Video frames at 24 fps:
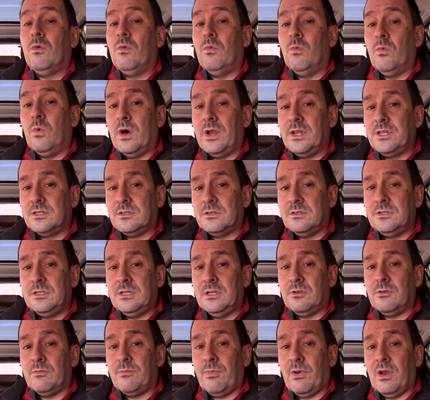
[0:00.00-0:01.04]
what is
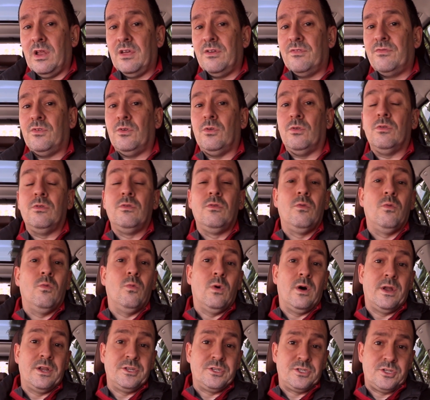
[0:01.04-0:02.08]
considered playful,
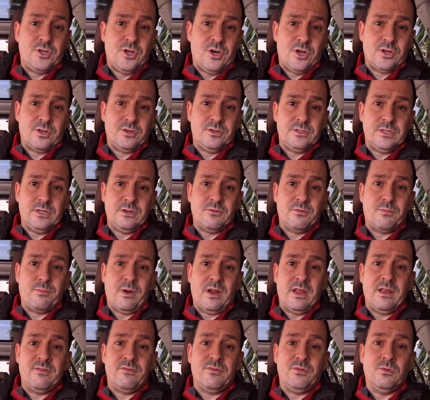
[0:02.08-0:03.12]
what is not considered
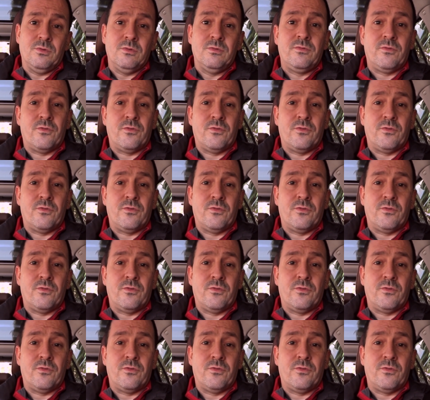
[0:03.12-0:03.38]
playful.